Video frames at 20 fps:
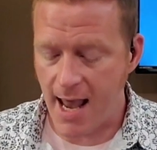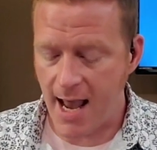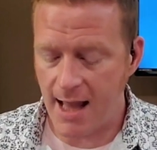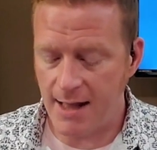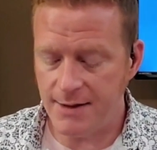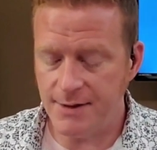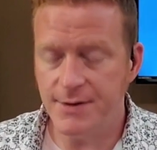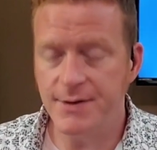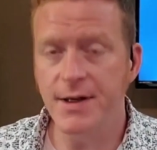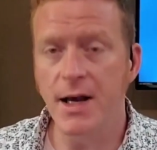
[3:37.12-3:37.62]

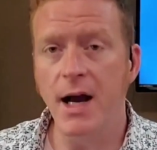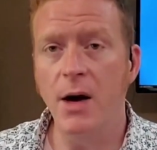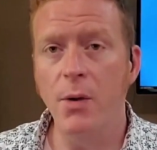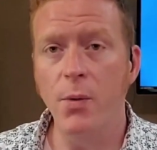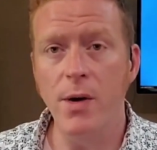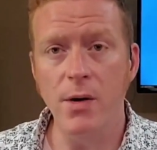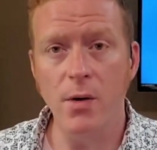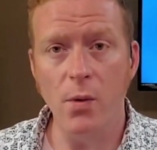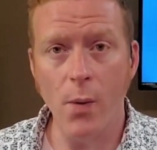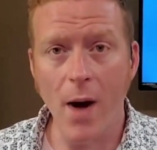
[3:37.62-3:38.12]
And uh,
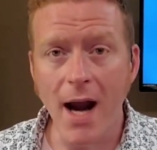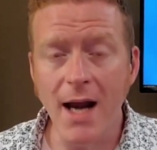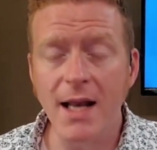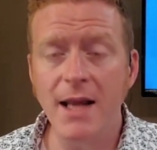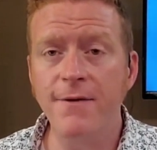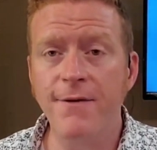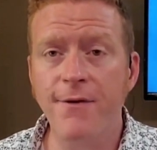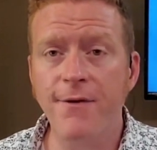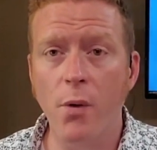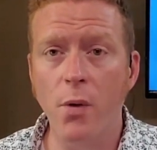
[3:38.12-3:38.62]
we were
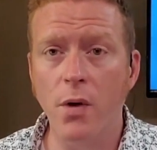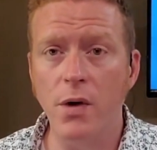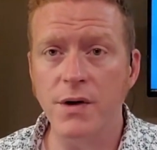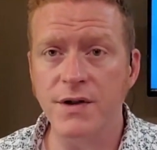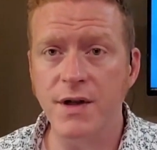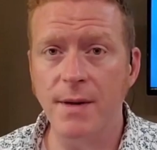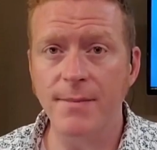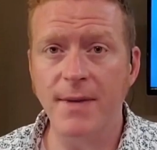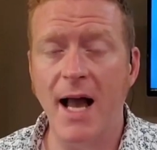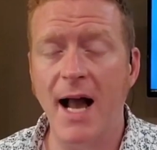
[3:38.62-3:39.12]
waiting for
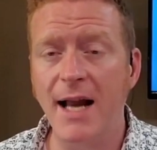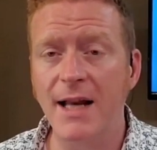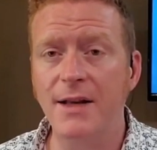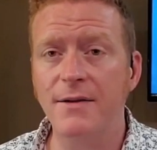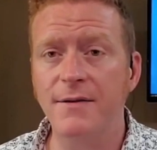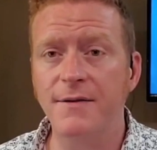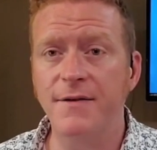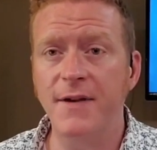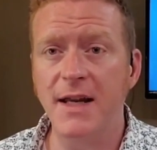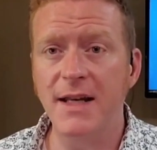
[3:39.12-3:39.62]
some
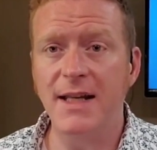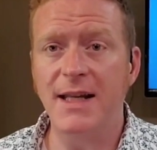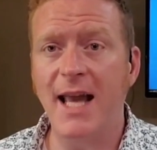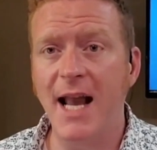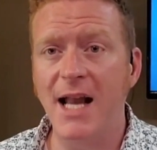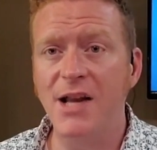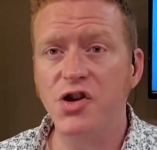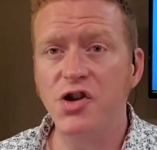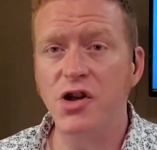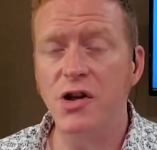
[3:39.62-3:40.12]
kind of
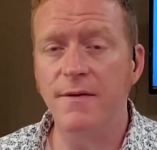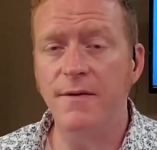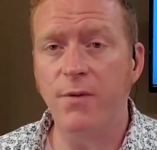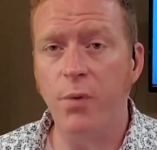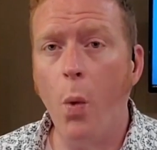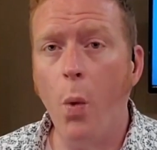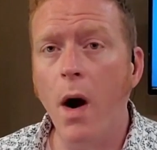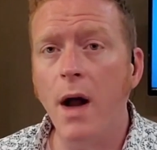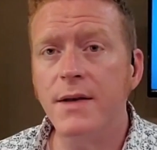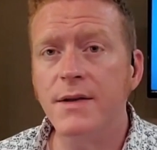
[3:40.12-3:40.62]
indication
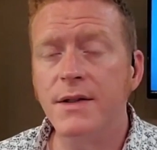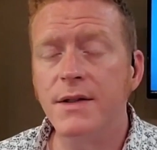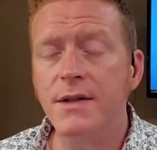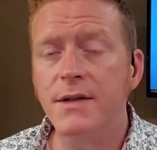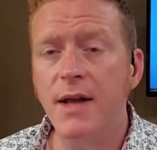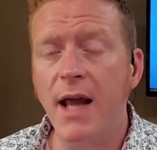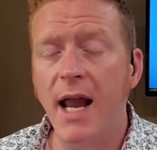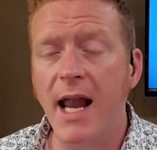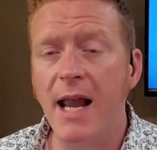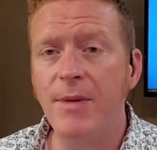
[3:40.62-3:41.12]
of
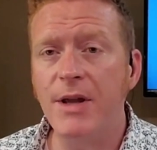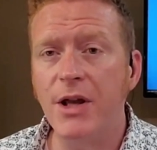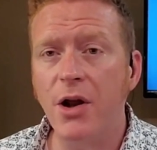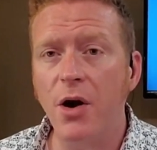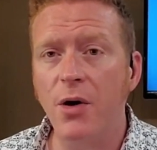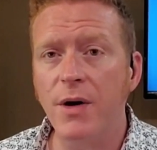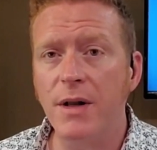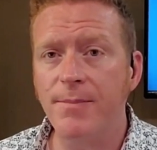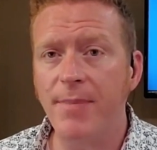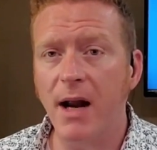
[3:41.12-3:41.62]
what Amy
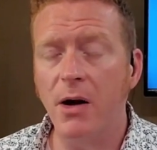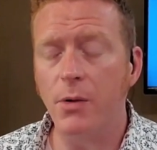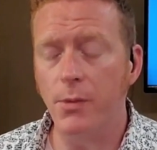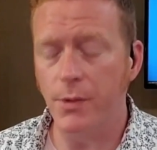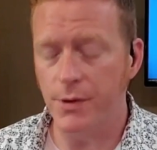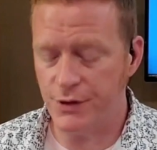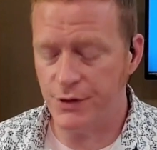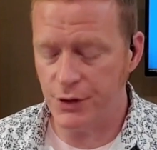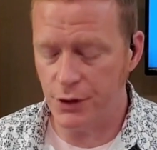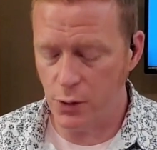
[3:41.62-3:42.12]
Coney Barrett
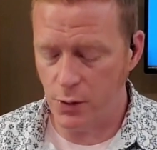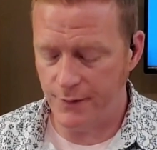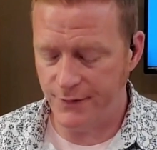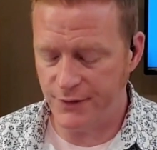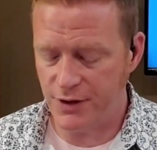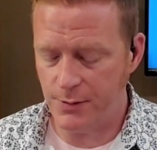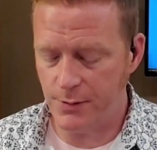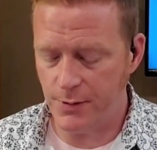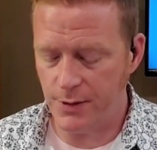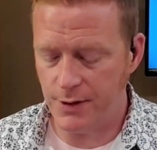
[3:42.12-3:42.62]
would do
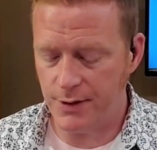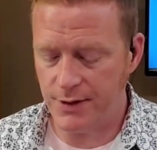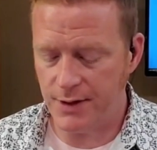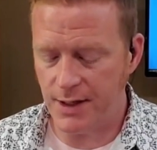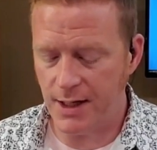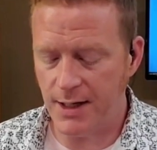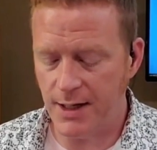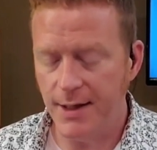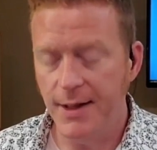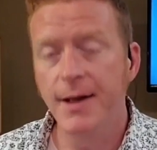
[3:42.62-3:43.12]
if she would
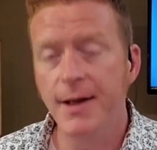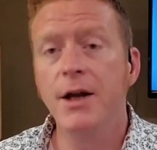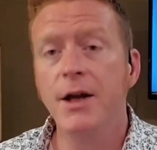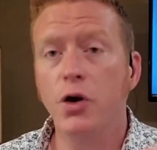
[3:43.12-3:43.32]
uh,